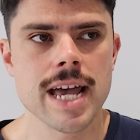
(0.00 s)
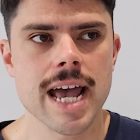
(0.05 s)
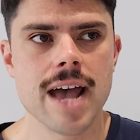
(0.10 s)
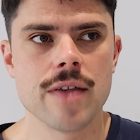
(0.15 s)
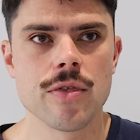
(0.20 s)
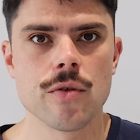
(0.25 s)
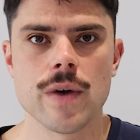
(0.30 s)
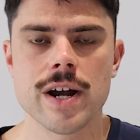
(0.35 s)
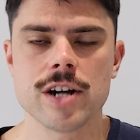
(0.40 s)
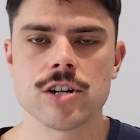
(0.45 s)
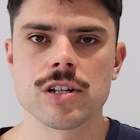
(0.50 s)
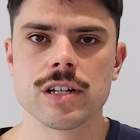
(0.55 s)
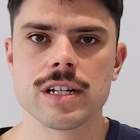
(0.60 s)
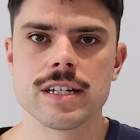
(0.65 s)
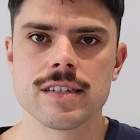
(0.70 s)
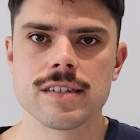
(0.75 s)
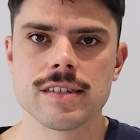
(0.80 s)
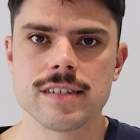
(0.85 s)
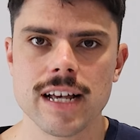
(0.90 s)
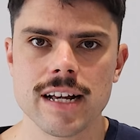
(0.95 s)
and they're actually
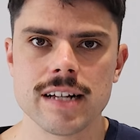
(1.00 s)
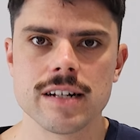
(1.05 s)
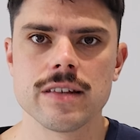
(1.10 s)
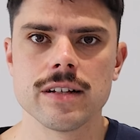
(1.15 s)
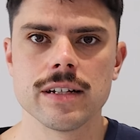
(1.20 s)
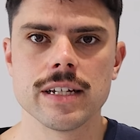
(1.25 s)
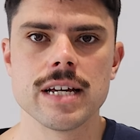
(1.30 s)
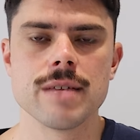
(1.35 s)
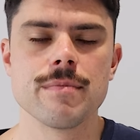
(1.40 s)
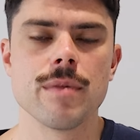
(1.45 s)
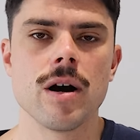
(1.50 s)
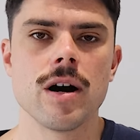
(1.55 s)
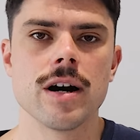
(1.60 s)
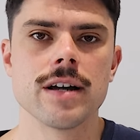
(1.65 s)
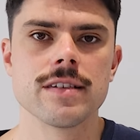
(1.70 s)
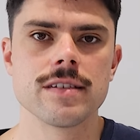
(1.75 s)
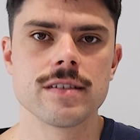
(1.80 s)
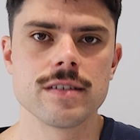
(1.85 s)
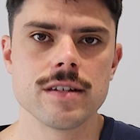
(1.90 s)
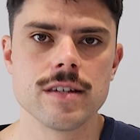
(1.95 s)
second in the league
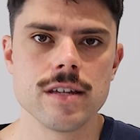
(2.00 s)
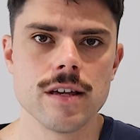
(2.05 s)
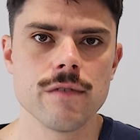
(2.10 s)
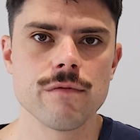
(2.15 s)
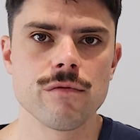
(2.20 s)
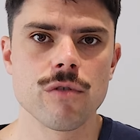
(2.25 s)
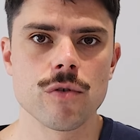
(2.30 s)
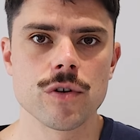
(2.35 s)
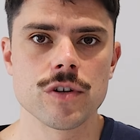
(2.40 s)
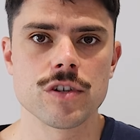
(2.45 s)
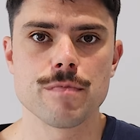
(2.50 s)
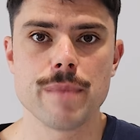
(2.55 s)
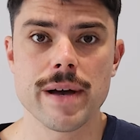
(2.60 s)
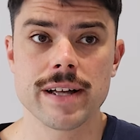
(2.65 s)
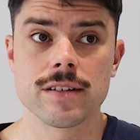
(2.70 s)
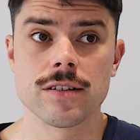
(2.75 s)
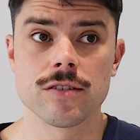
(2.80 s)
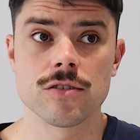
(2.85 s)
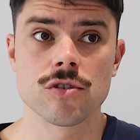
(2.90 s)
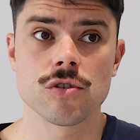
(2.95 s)
behind Sydney for
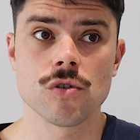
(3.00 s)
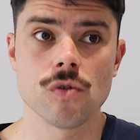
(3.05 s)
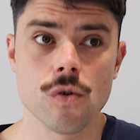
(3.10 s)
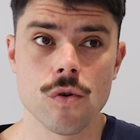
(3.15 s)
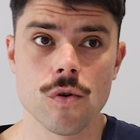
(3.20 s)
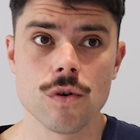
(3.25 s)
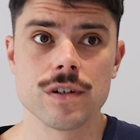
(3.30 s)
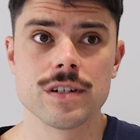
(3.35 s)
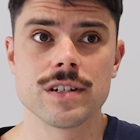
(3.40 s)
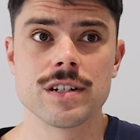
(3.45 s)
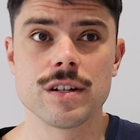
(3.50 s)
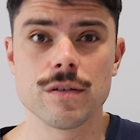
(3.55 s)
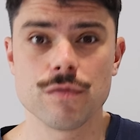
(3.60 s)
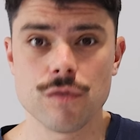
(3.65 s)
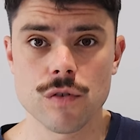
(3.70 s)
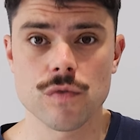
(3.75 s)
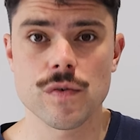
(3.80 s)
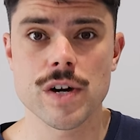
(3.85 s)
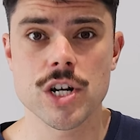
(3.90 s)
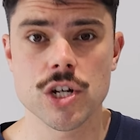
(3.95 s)
expected score
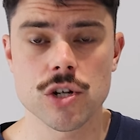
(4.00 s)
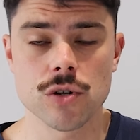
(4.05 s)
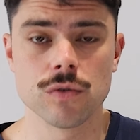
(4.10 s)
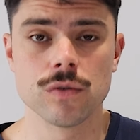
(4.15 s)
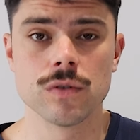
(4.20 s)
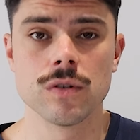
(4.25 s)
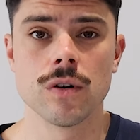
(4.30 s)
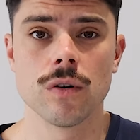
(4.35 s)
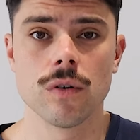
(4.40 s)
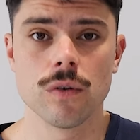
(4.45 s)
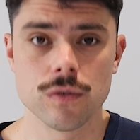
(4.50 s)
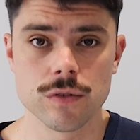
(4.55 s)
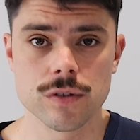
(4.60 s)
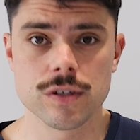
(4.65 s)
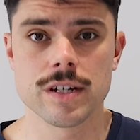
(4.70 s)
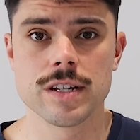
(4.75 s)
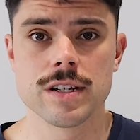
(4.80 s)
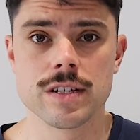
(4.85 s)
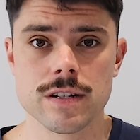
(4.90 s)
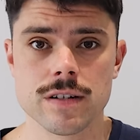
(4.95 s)
differential all
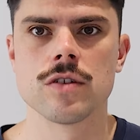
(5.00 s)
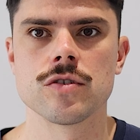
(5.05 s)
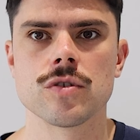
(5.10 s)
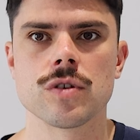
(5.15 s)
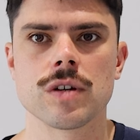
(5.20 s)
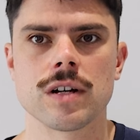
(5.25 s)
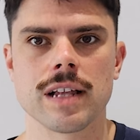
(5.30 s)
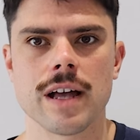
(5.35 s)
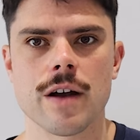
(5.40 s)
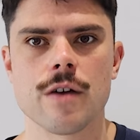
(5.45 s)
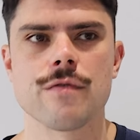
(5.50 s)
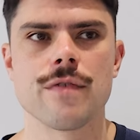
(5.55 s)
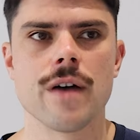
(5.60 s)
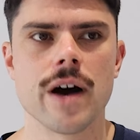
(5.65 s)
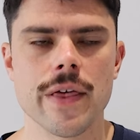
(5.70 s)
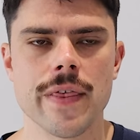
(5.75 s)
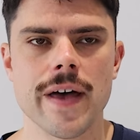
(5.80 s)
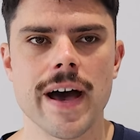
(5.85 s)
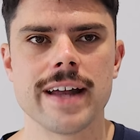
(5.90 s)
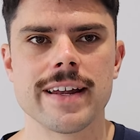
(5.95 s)
season. So to
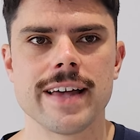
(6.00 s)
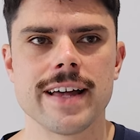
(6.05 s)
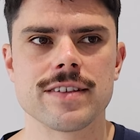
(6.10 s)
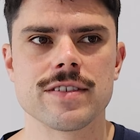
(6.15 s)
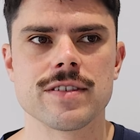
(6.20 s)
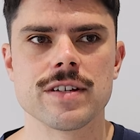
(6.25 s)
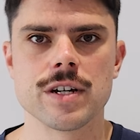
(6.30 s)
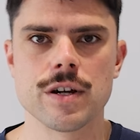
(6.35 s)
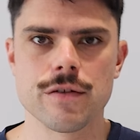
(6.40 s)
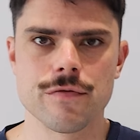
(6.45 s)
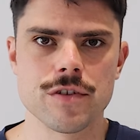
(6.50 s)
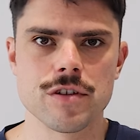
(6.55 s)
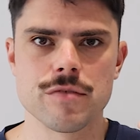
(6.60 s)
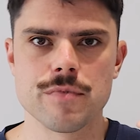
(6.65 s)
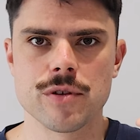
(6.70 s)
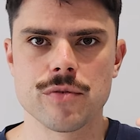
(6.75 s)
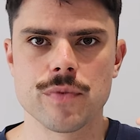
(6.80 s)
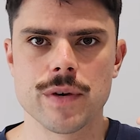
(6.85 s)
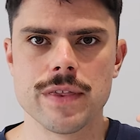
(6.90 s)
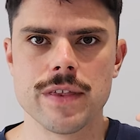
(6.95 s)
clarify that, that's the difference
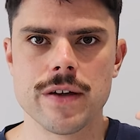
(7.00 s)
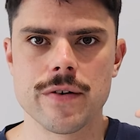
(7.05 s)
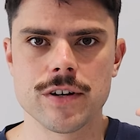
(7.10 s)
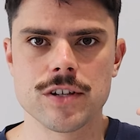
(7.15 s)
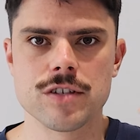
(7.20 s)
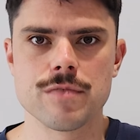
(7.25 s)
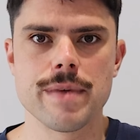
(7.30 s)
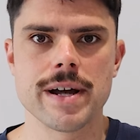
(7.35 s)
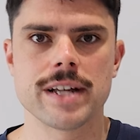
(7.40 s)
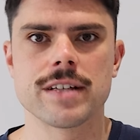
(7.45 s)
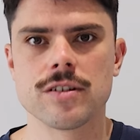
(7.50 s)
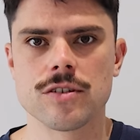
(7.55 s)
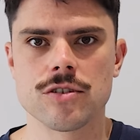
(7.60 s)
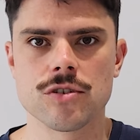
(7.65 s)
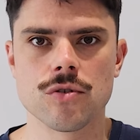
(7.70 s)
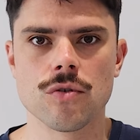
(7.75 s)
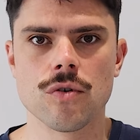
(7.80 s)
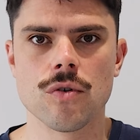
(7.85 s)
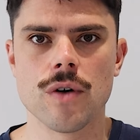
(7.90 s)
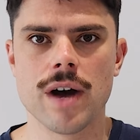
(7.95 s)
between their expected
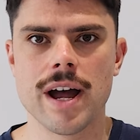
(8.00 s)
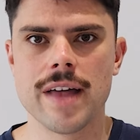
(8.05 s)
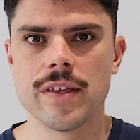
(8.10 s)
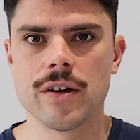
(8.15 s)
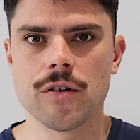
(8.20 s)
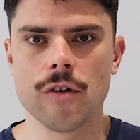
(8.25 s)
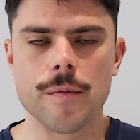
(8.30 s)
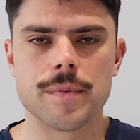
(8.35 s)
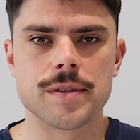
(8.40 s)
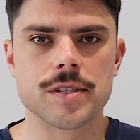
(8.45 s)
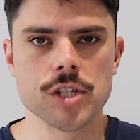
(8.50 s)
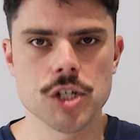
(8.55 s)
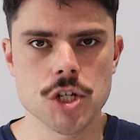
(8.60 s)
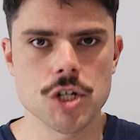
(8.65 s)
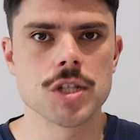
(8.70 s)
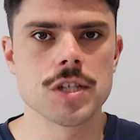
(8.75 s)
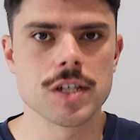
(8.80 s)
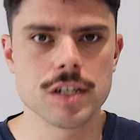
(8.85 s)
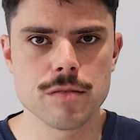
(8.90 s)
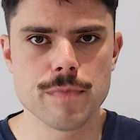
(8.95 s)
score and their
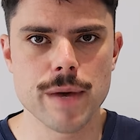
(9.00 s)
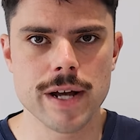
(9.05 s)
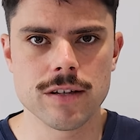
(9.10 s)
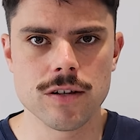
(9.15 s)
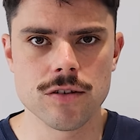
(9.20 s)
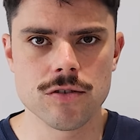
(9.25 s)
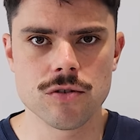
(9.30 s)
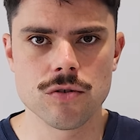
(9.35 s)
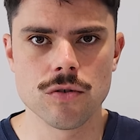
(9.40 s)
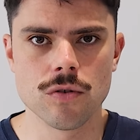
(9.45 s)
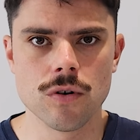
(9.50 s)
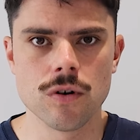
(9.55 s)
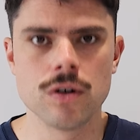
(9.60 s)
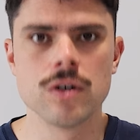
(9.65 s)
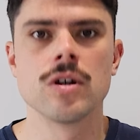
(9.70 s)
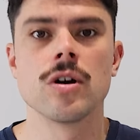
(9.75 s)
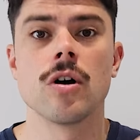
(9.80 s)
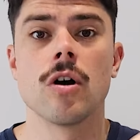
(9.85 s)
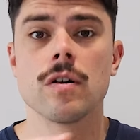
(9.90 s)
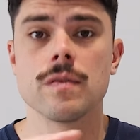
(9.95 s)
opposition's expected score
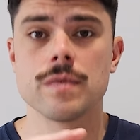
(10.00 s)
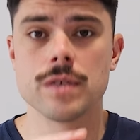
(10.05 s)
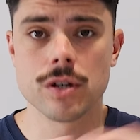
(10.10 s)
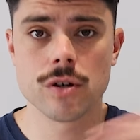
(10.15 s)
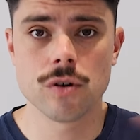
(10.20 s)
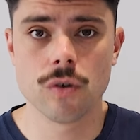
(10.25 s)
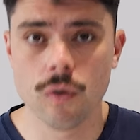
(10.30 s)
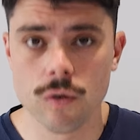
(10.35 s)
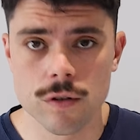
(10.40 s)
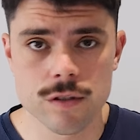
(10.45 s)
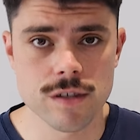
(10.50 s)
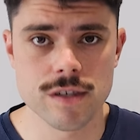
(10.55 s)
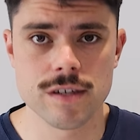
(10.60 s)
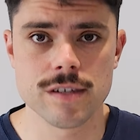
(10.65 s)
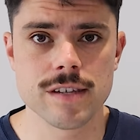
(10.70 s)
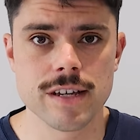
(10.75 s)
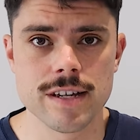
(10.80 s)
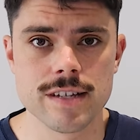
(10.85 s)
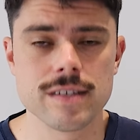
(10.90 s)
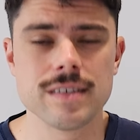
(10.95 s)
over the course of the
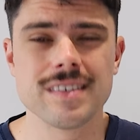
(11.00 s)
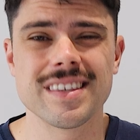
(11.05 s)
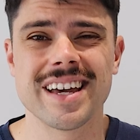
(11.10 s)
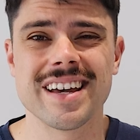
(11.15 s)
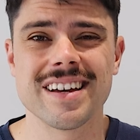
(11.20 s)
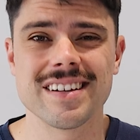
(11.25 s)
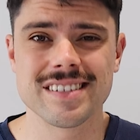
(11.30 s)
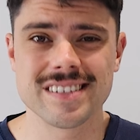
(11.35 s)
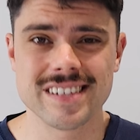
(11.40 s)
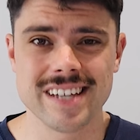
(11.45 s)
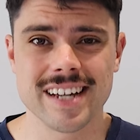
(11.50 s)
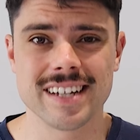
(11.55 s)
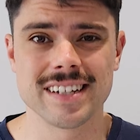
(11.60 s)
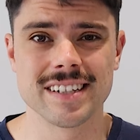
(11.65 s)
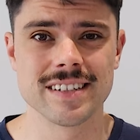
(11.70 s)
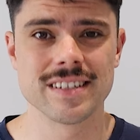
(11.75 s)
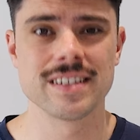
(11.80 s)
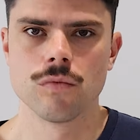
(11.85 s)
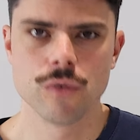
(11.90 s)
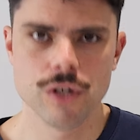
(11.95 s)
season. They are
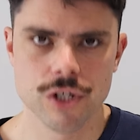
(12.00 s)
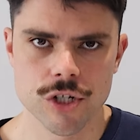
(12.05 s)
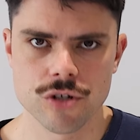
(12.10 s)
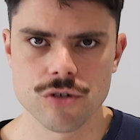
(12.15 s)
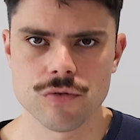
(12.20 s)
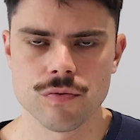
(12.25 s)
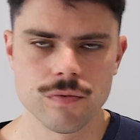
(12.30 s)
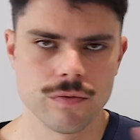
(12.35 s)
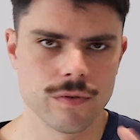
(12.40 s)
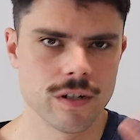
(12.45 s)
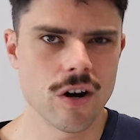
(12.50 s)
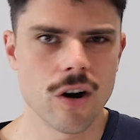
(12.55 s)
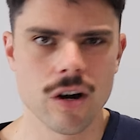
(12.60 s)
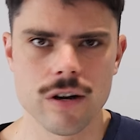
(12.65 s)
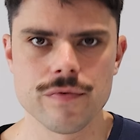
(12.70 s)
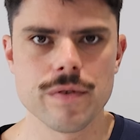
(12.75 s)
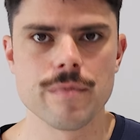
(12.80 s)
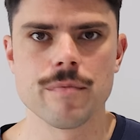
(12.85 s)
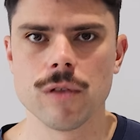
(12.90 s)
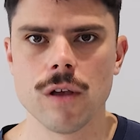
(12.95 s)
second, which kind
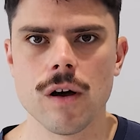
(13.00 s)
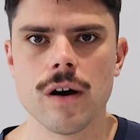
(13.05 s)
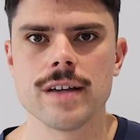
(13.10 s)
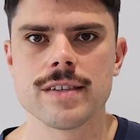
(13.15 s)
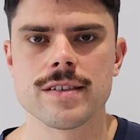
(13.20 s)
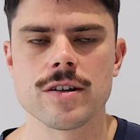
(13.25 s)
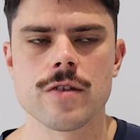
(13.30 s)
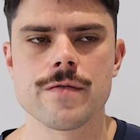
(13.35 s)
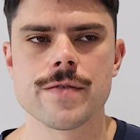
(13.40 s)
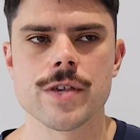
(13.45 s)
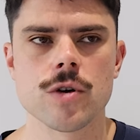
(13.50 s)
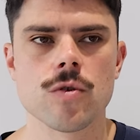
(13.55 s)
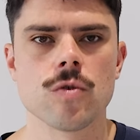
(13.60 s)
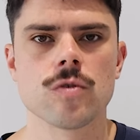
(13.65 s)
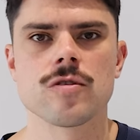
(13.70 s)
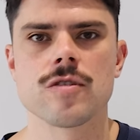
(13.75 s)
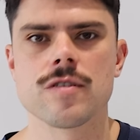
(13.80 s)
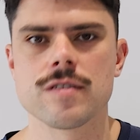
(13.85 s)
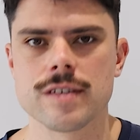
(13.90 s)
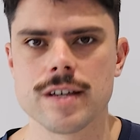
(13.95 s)
of implies that over the
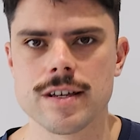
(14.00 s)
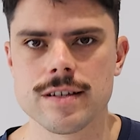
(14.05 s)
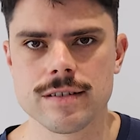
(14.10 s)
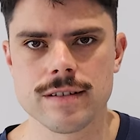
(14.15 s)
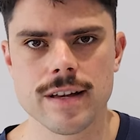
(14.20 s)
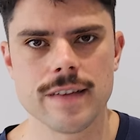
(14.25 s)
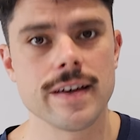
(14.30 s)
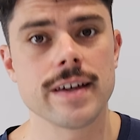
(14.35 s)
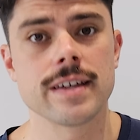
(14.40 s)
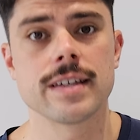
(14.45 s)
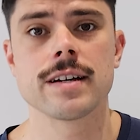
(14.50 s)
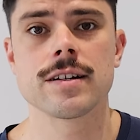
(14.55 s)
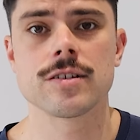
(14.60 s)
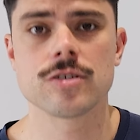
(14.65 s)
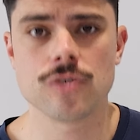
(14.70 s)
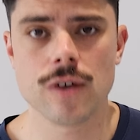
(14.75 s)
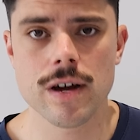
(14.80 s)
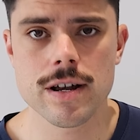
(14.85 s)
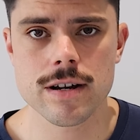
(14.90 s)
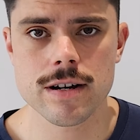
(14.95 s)
course of the season, had they kicked
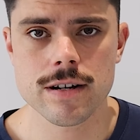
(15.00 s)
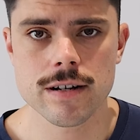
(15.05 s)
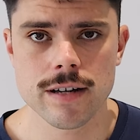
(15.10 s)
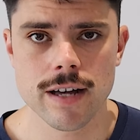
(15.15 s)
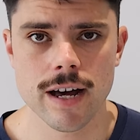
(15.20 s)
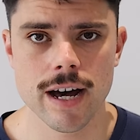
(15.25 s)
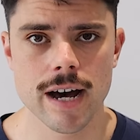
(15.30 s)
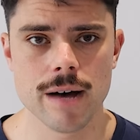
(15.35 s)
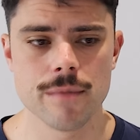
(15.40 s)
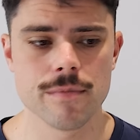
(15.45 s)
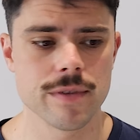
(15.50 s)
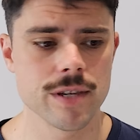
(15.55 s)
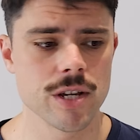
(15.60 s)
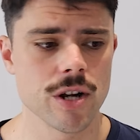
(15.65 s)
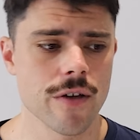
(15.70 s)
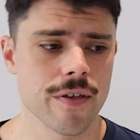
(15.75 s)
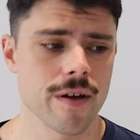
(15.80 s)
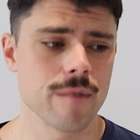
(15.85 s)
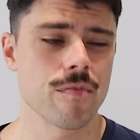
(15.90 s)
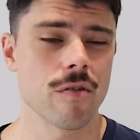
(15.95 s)
straighter, um, you
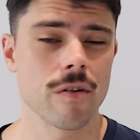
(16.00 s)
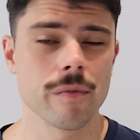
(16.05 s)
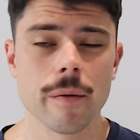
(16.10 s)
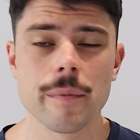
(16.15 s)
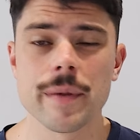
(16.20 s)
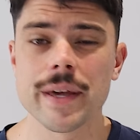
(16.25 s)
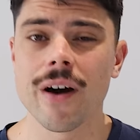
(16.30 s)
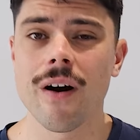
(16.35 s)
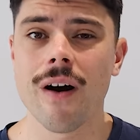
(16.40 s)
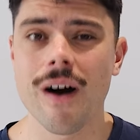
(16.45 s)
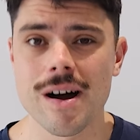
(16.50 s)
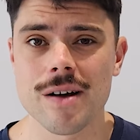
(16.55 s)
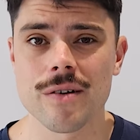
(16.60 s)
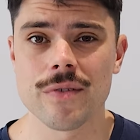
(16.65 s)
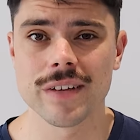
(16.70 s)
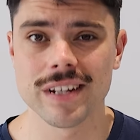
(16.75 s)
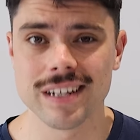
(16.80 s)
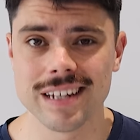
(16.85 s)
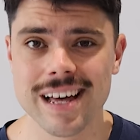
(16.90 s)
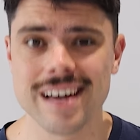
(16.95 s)
know, they'd probably be higher
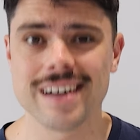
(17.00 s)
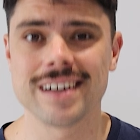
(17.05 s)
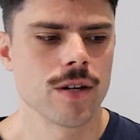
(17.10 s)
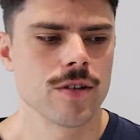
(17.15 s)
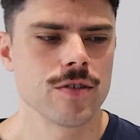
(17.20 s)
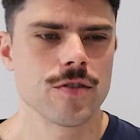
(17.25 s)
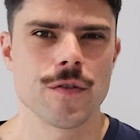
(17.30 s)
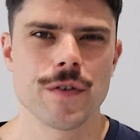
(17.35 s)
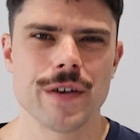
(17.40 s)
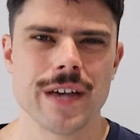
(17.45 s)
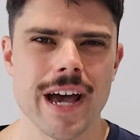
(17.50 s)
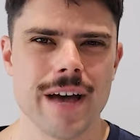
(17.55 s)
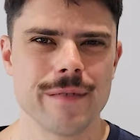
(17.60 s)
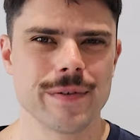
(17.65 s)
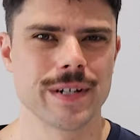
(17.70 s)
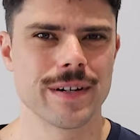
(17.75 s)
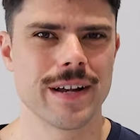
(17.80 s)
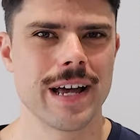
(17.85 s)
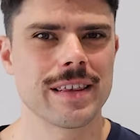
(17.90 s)
on the ladder. So there you have it.